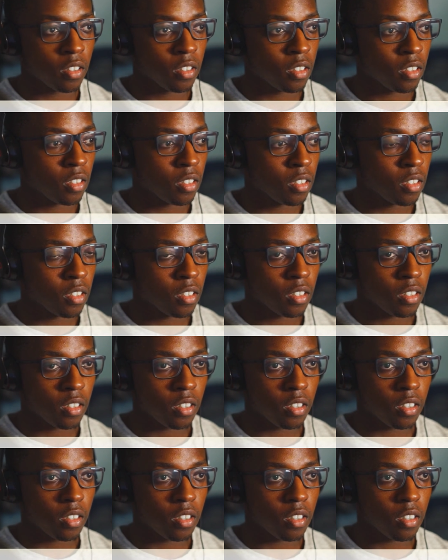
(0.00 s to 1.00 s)
Alright.
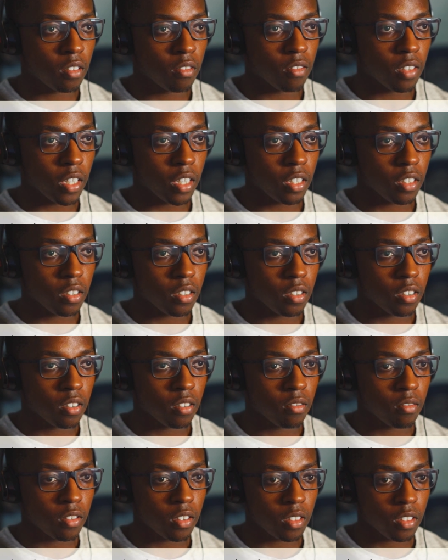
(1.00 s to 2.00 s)
What? This music
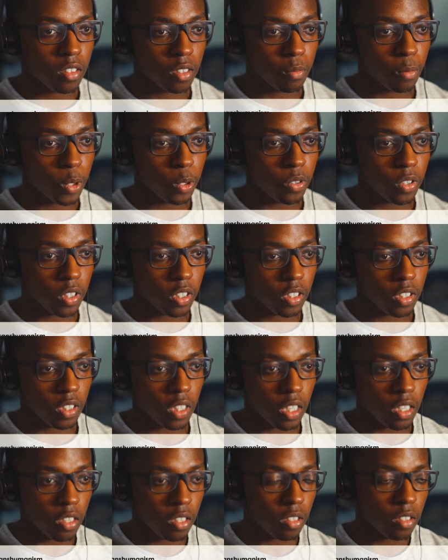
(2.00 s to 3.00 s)
just ended. That's
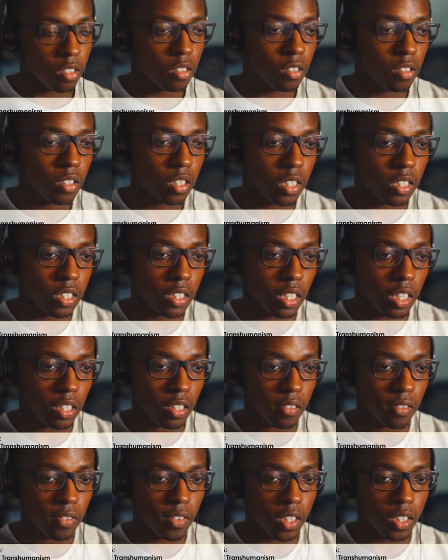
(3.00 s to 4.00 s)
not fun.
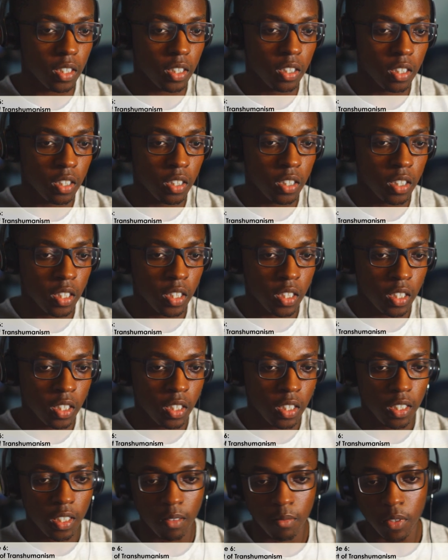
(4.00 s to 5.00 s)
I'm listening to music
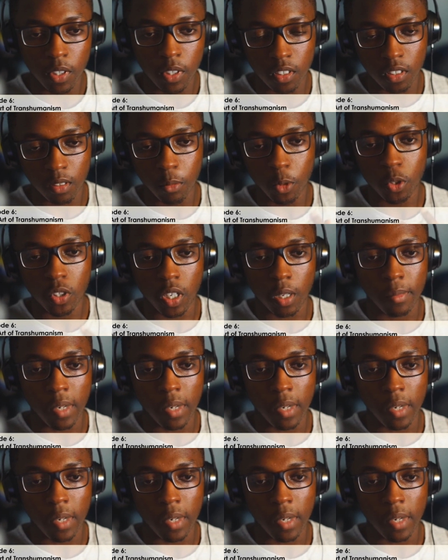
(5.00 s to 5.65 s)
in my background.